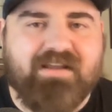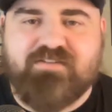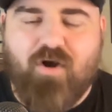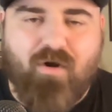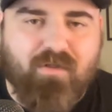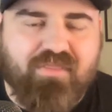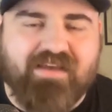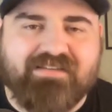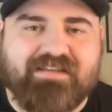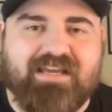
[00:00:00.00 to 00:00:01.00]
It's all
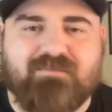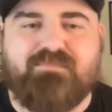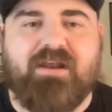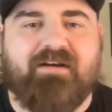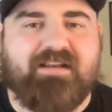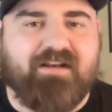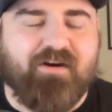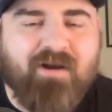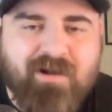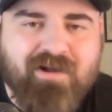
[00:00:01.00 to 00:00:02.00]
things Kaden Perry
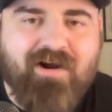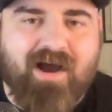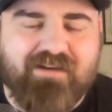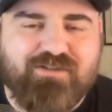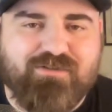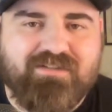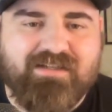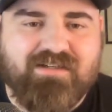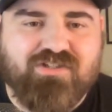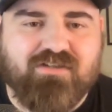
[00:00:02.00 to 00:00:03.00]
here on a Tuesday
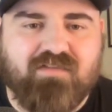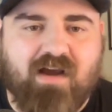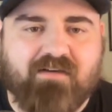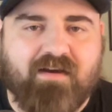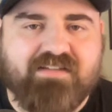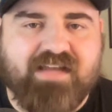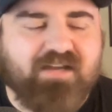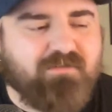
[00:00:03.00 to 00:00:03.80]
edition of Locked On Zags.